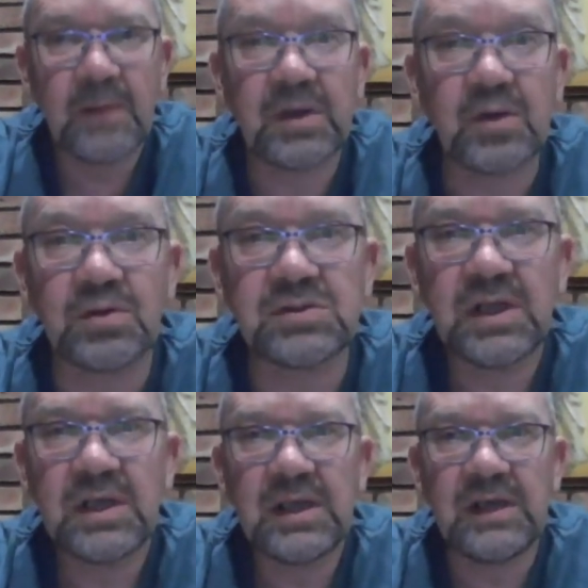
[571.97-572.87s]
Because
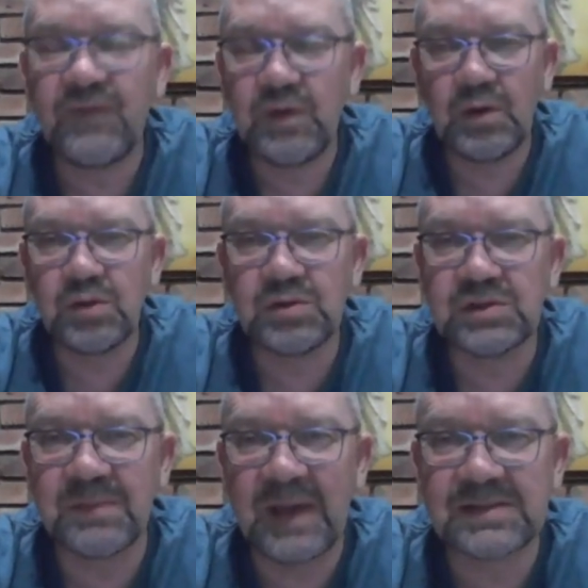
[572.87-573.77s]
if you lose
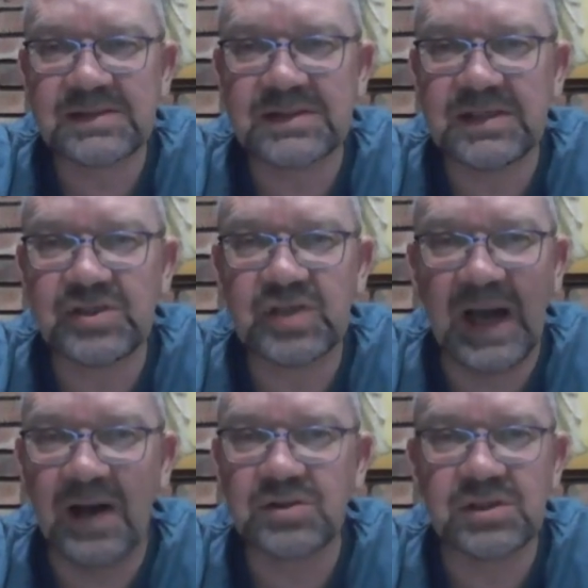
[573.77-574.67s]
a maths teacher
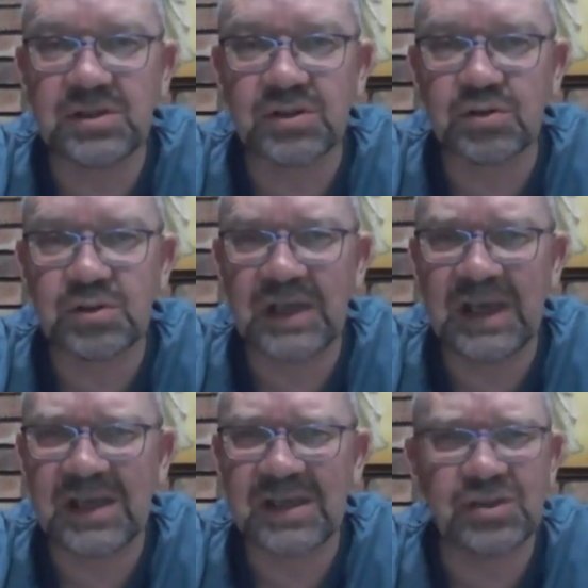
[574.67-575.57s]
out in the rural
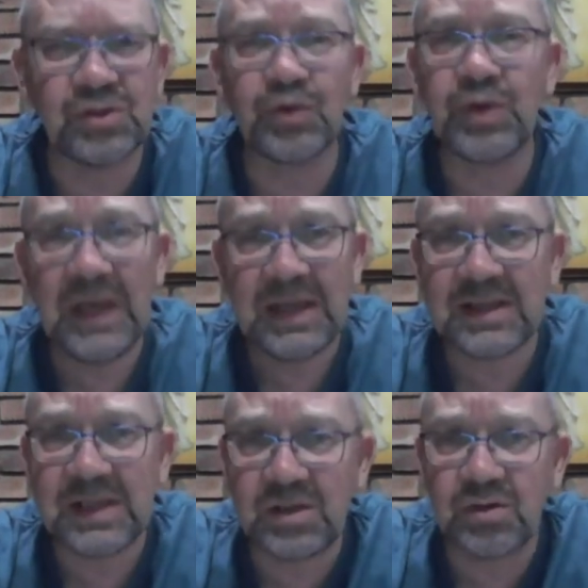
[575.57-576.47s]
area, do you really
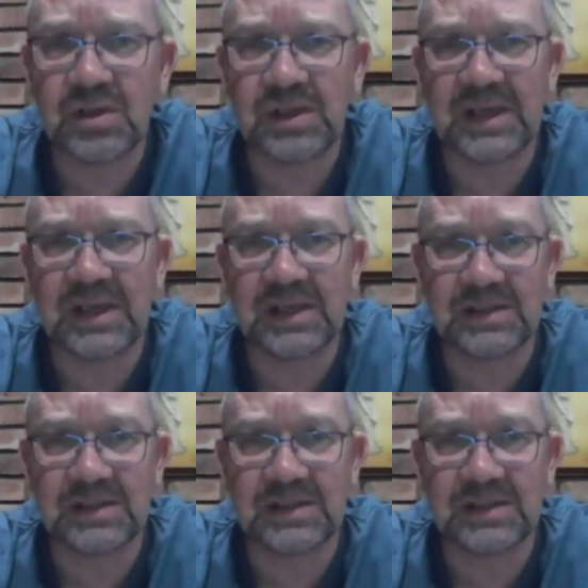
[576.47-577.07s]
think you're going to get